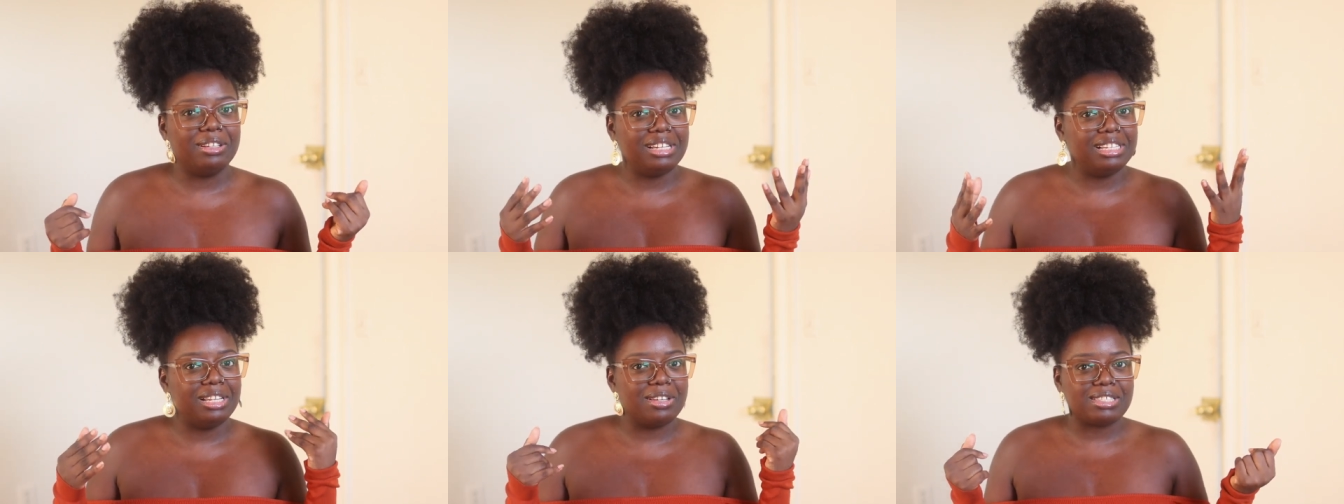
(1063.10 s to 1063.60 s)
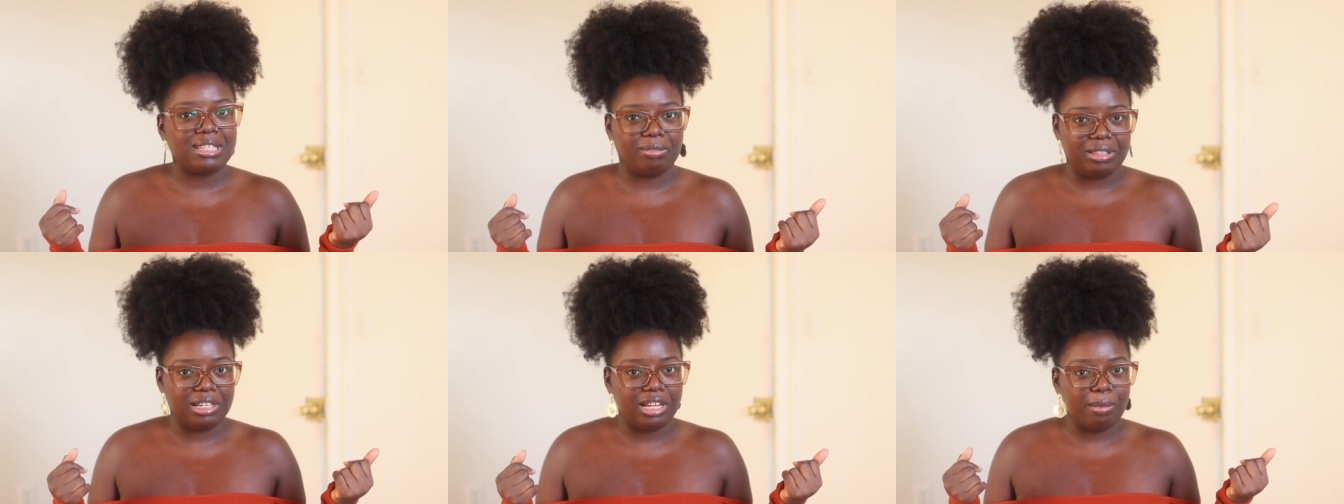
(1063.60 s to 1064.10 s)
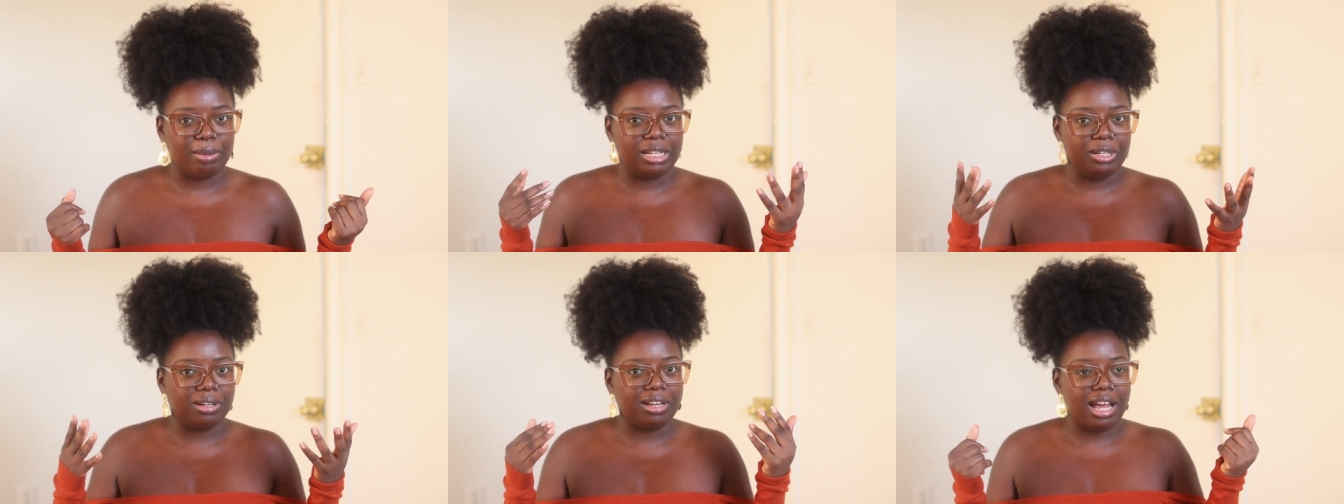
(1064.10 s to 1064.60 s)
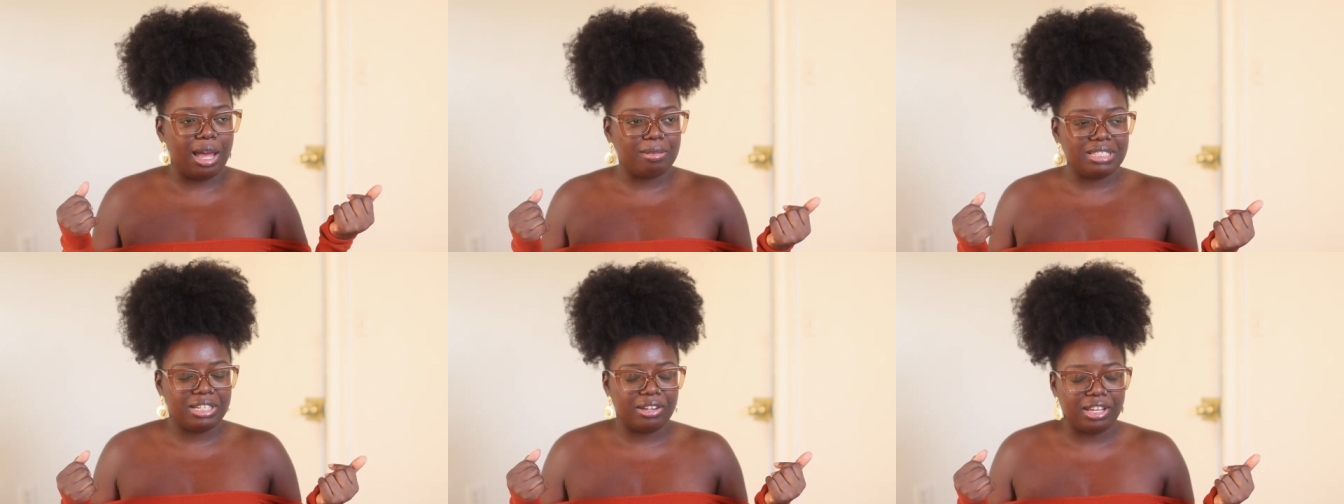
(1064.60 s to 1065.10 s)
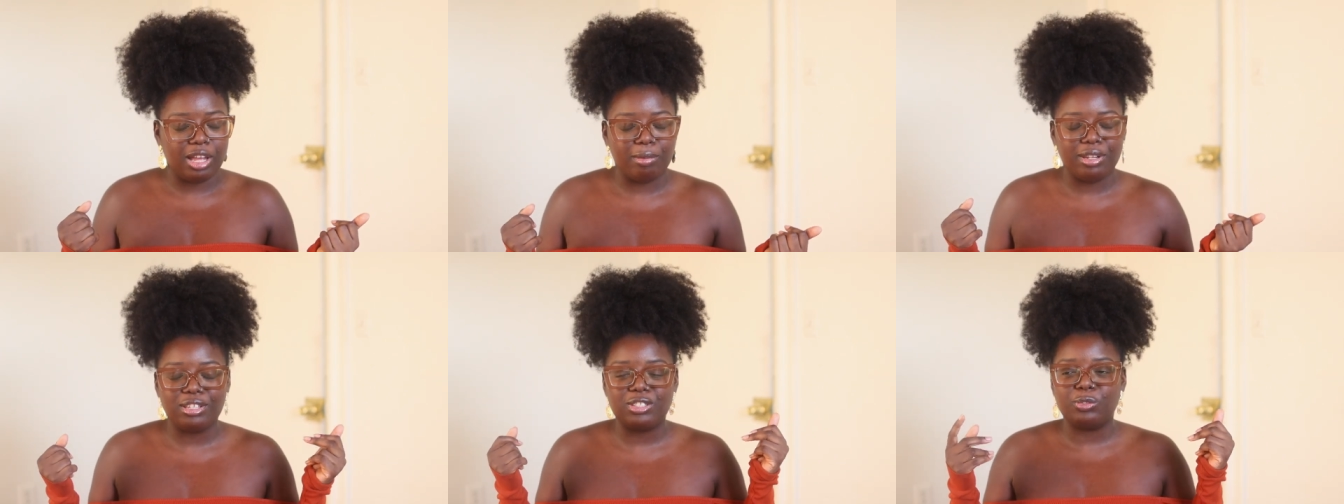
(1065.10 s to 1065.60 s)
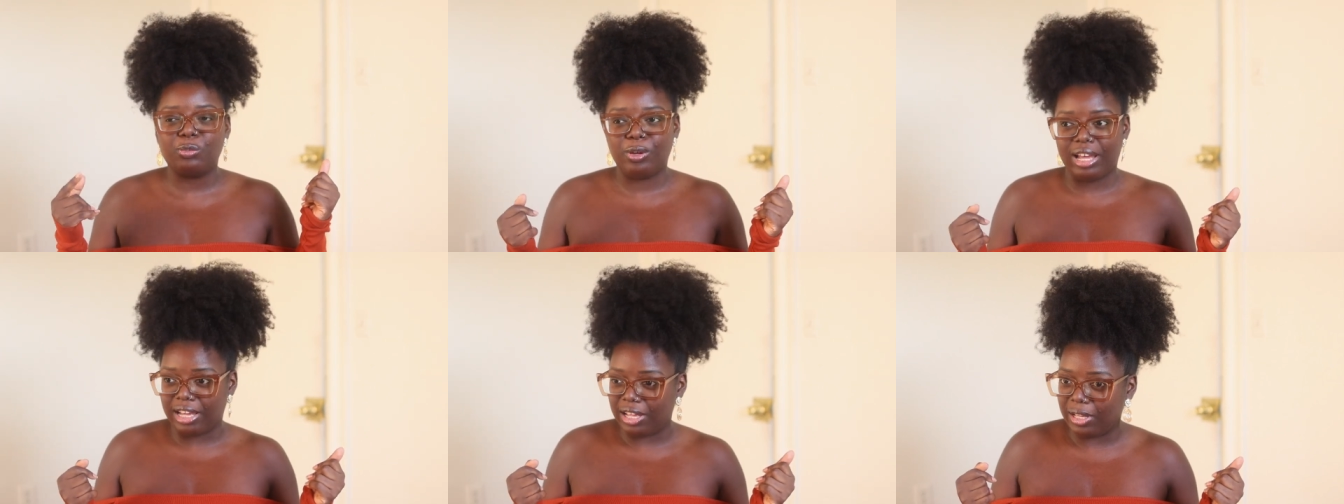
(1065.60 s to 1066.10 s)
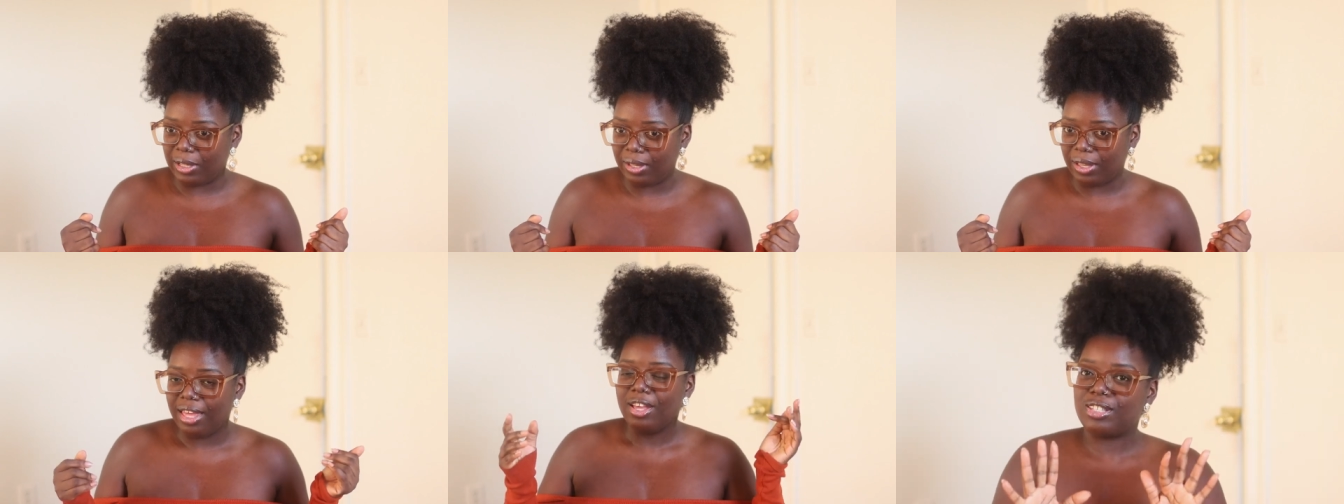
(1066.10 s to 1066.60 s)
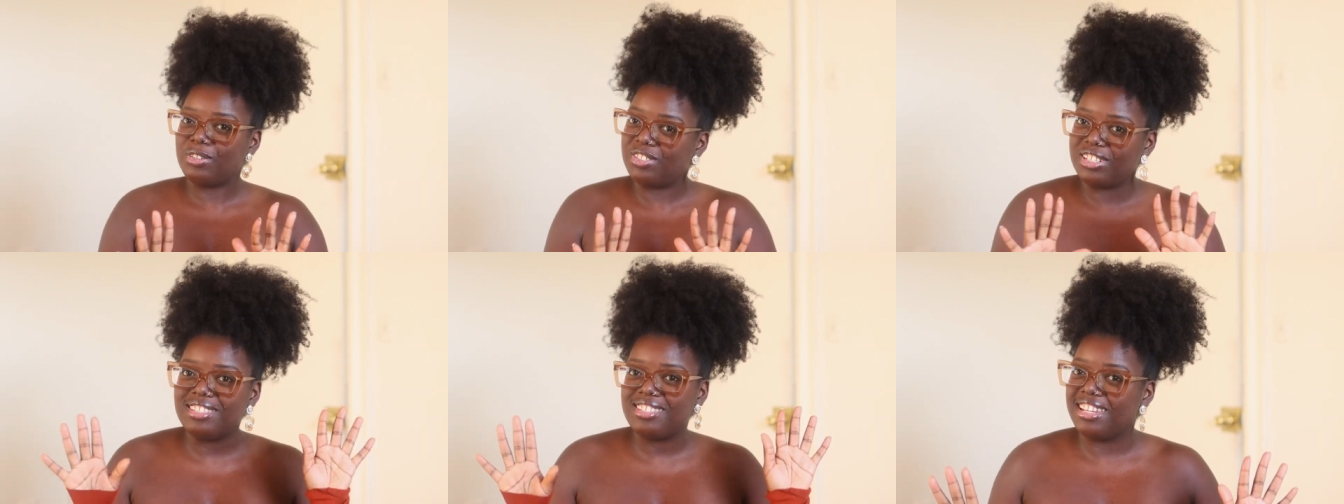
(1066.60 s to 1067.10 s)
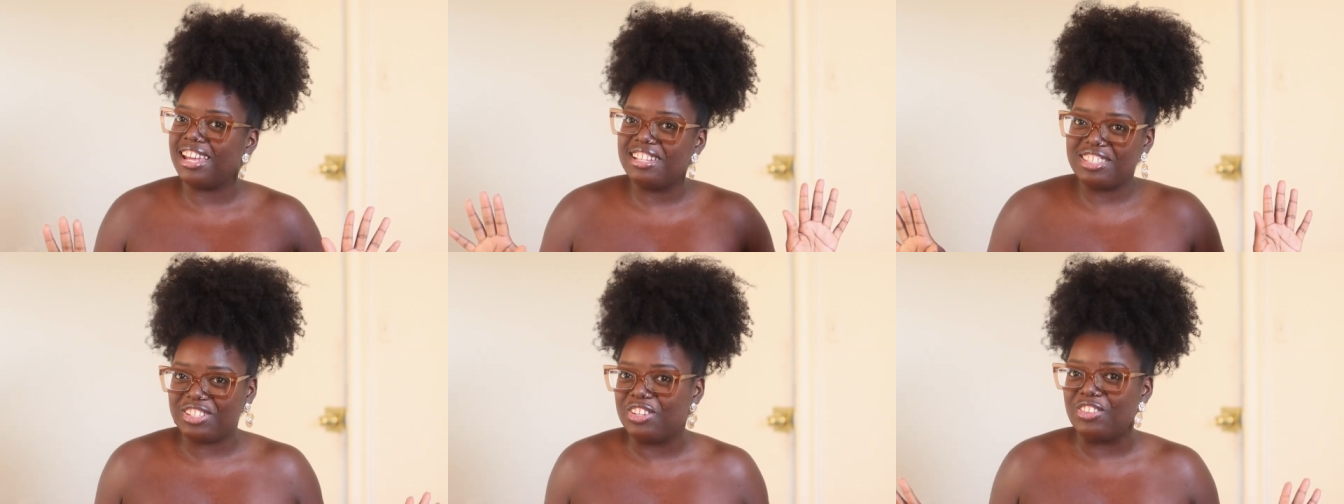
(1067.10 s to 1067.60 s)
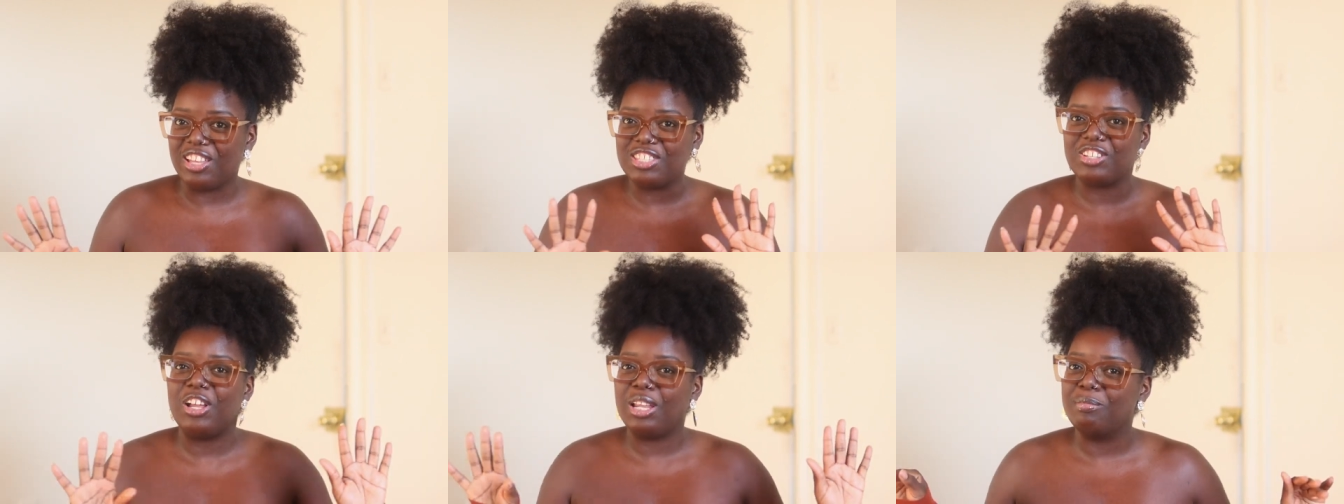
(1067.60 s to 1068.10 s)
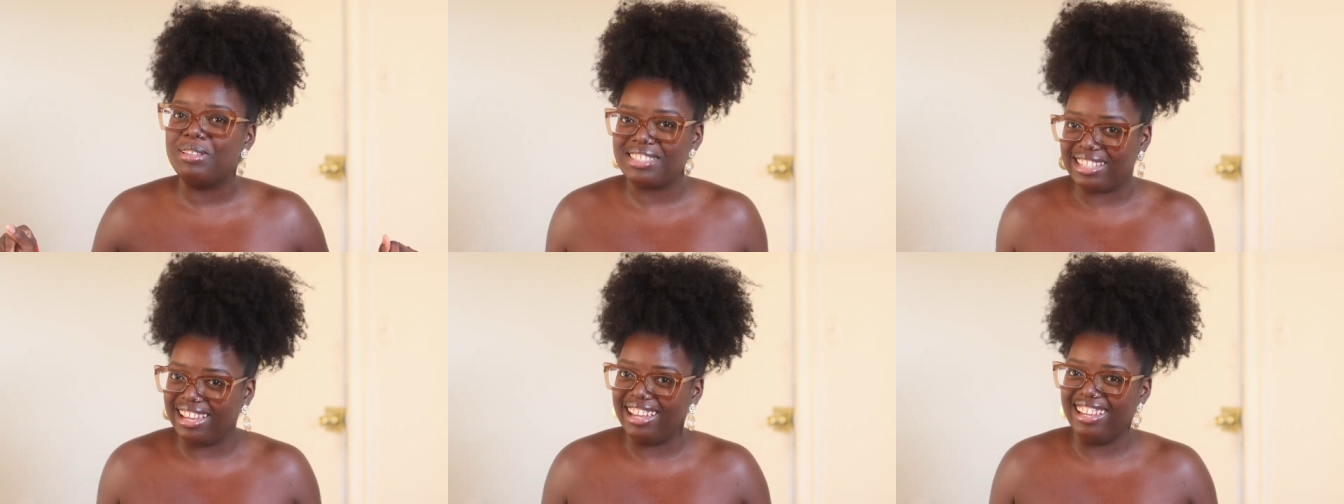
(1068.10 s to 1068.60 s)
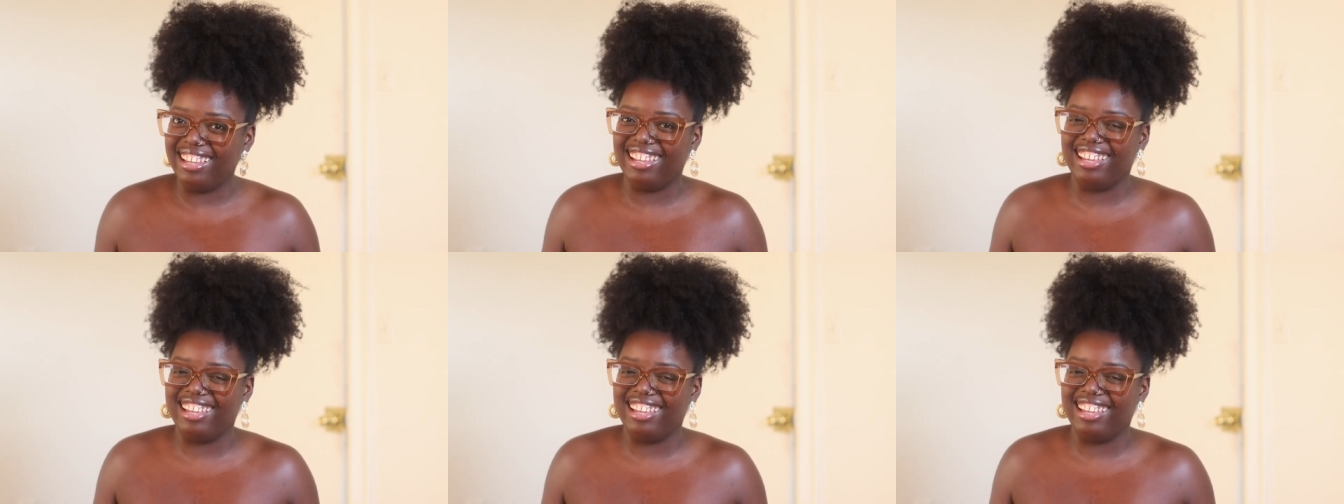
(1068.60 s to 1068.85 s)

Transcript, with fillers: got a little something coming, a little commentary coming as well. So just stay tuned. That's all I'm gonna say.